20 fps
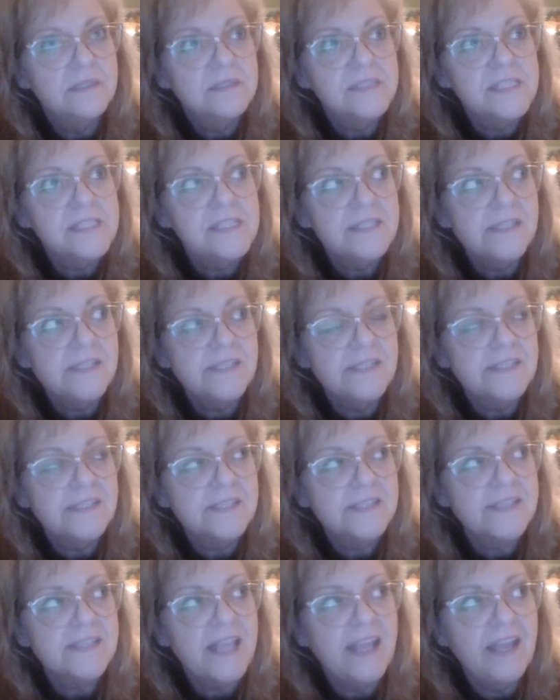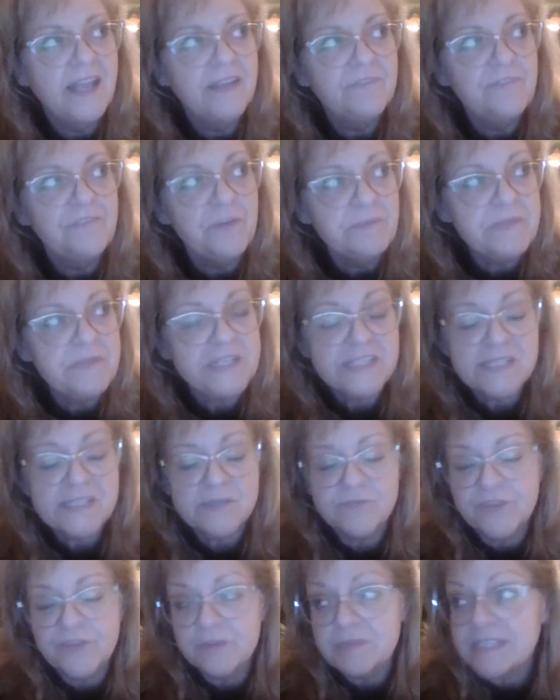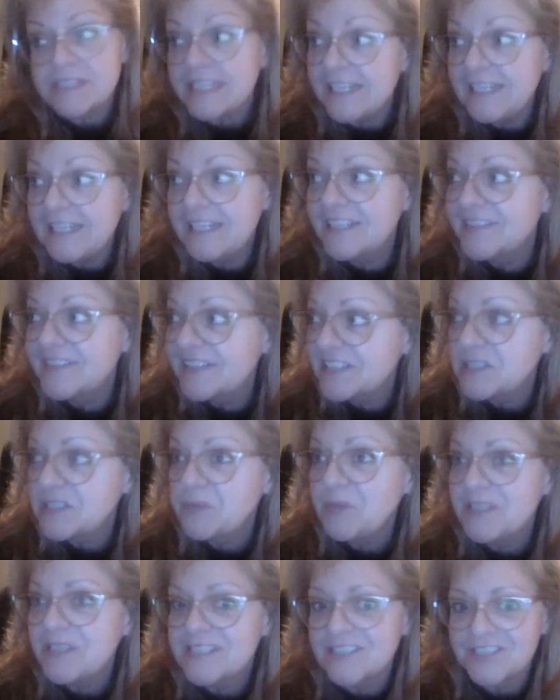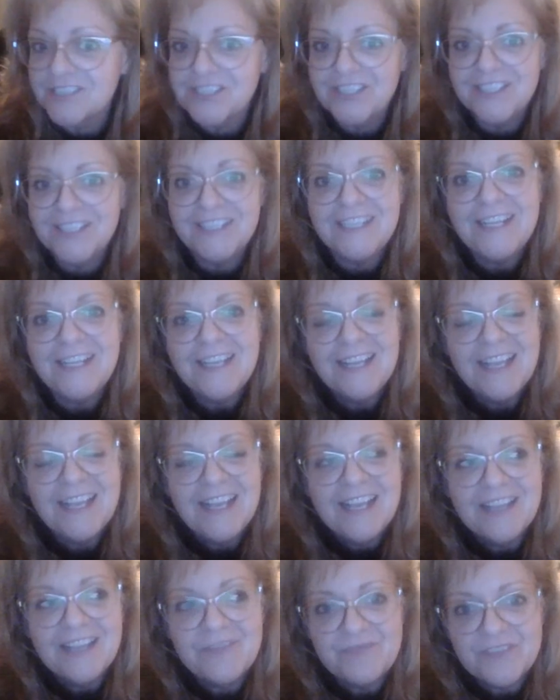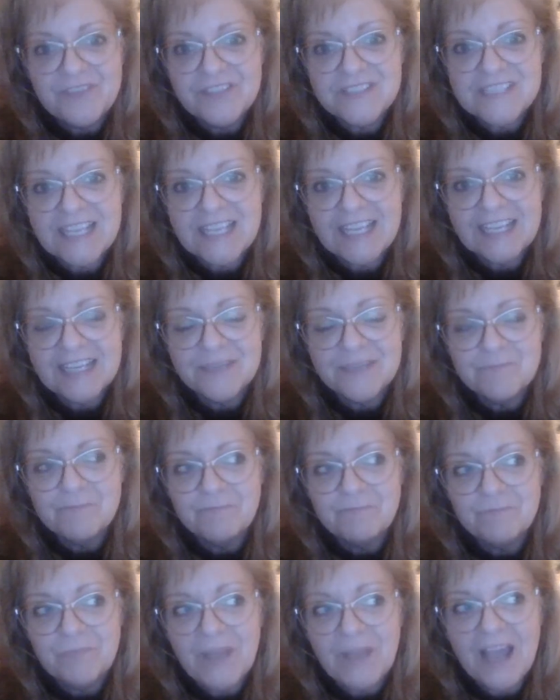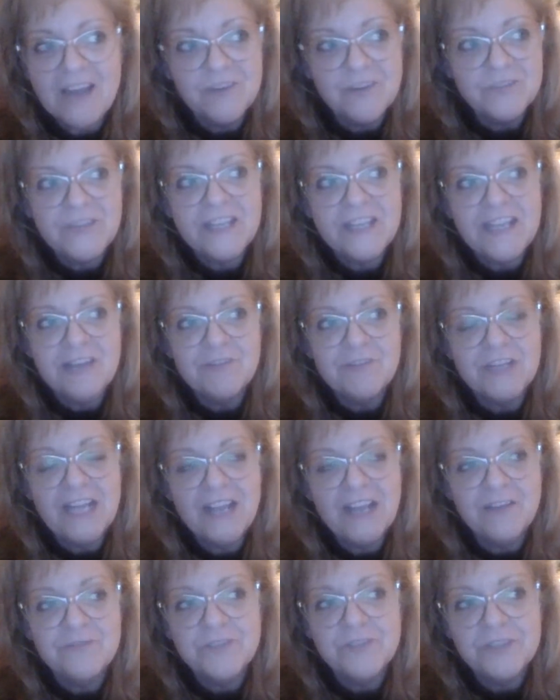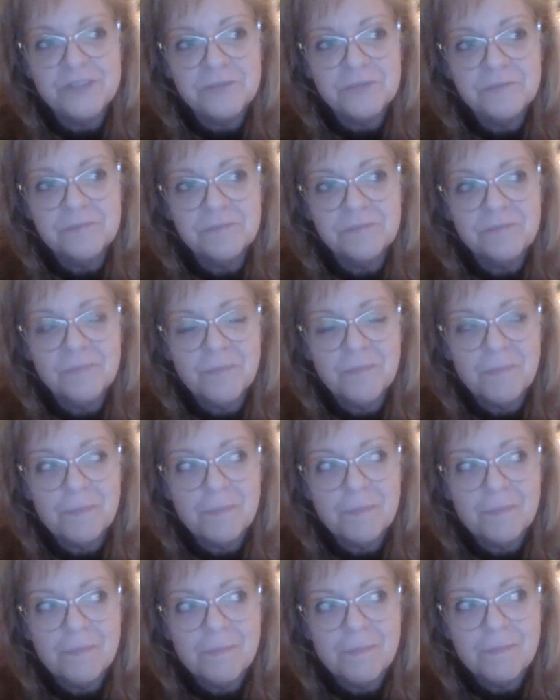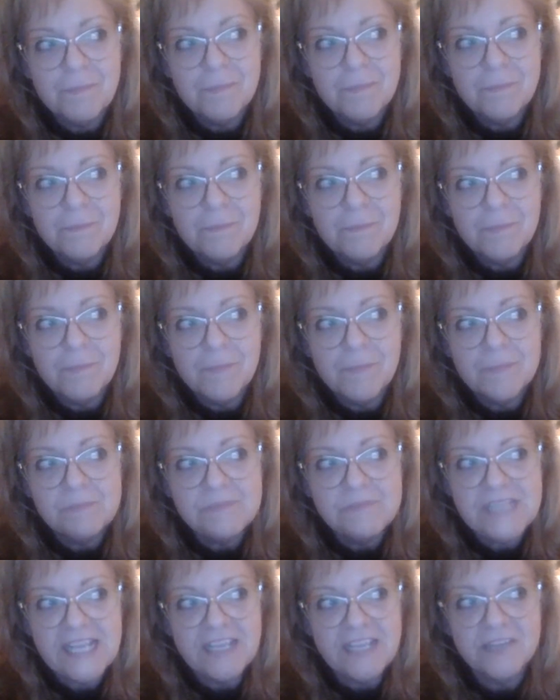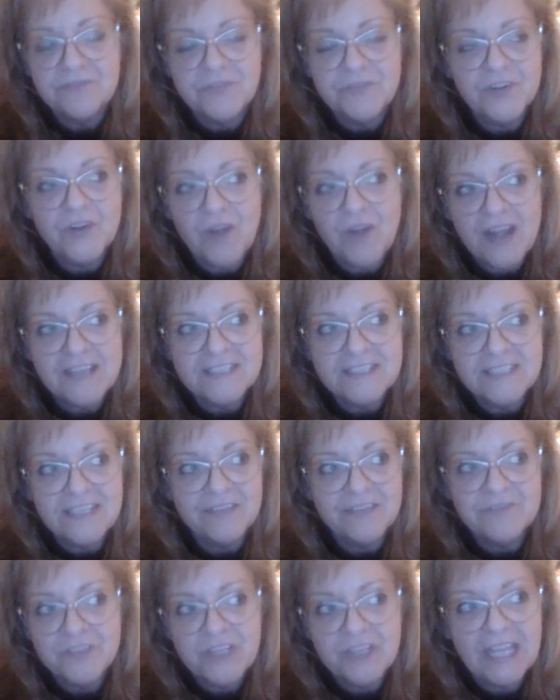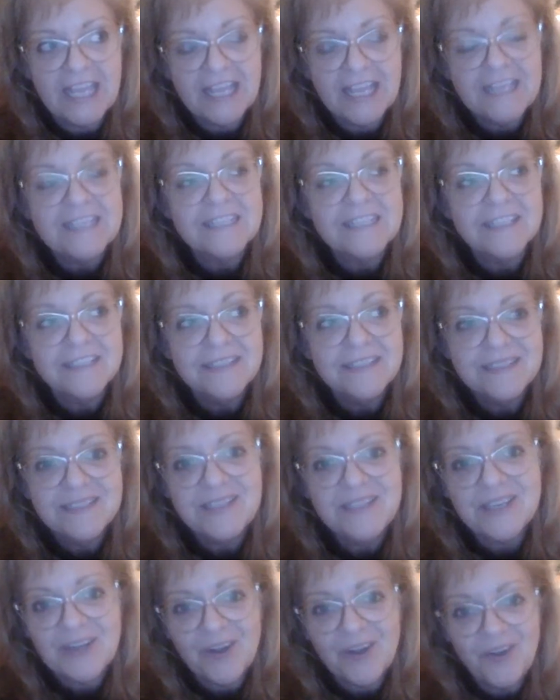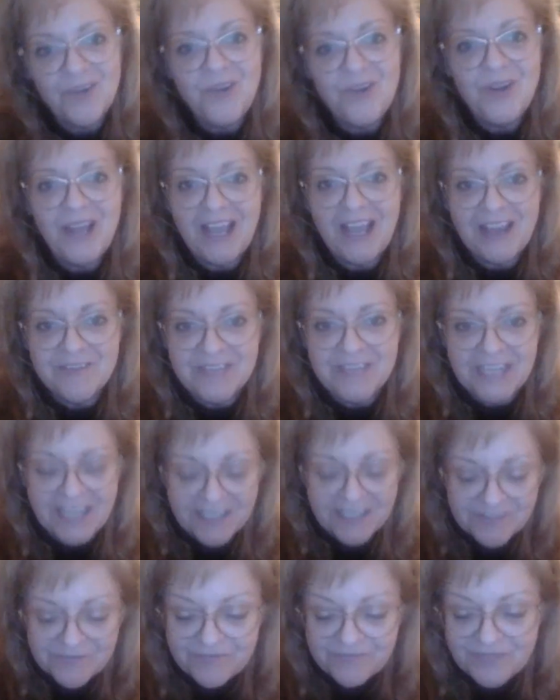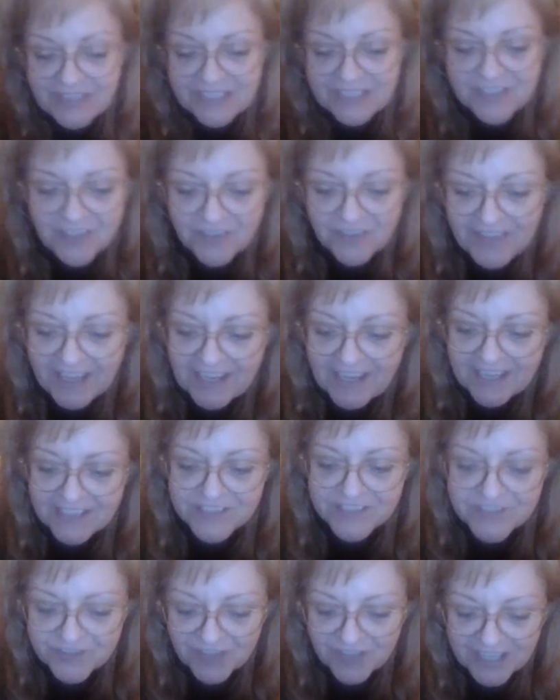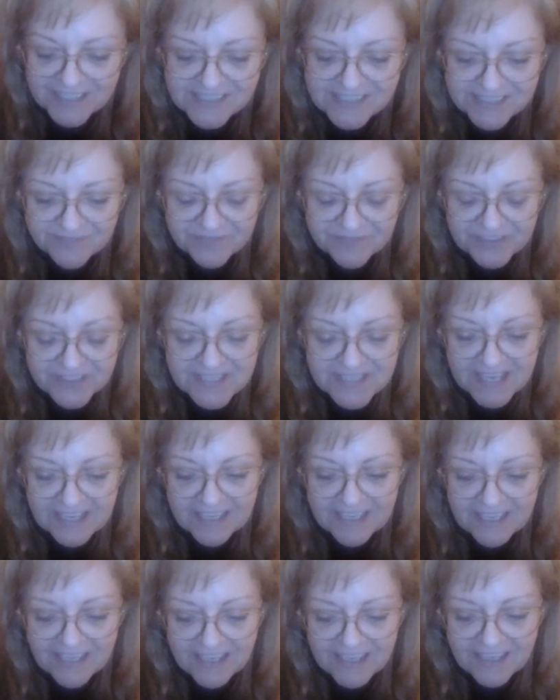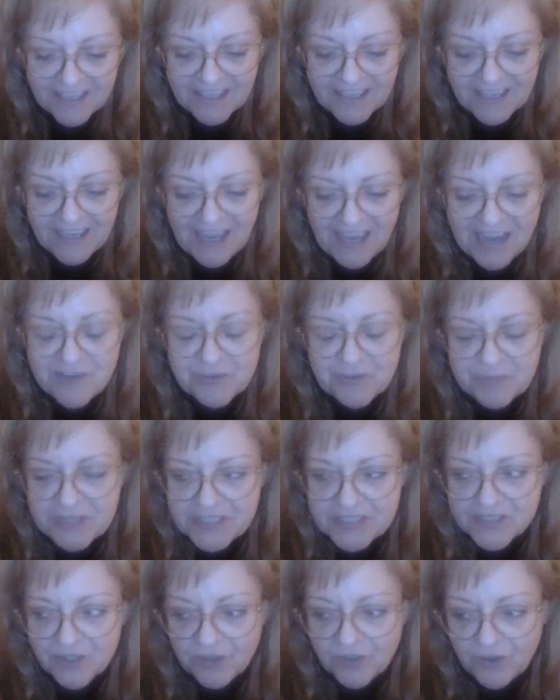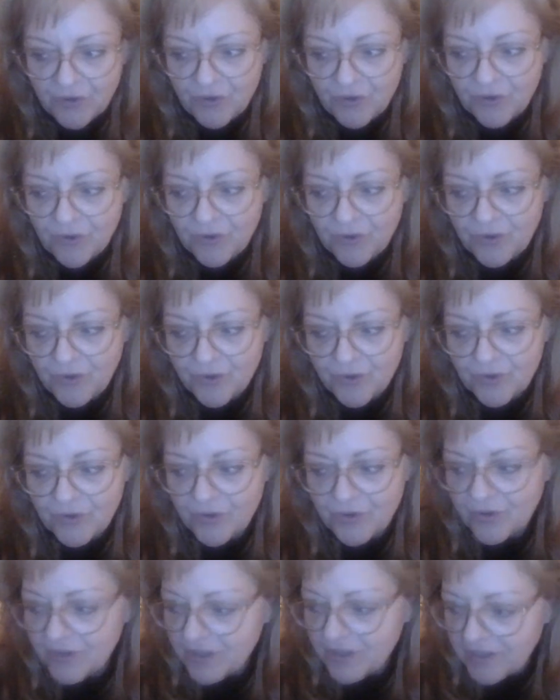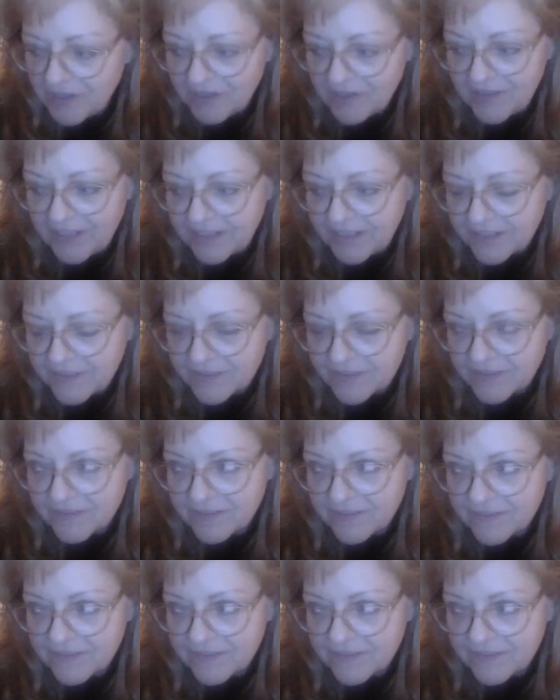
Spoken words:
It's easy to say from sitting in this position, it feels like I don't think I would ever take it for granted ever again. Having a vehicle that I can trust, it feels like I would be so, like,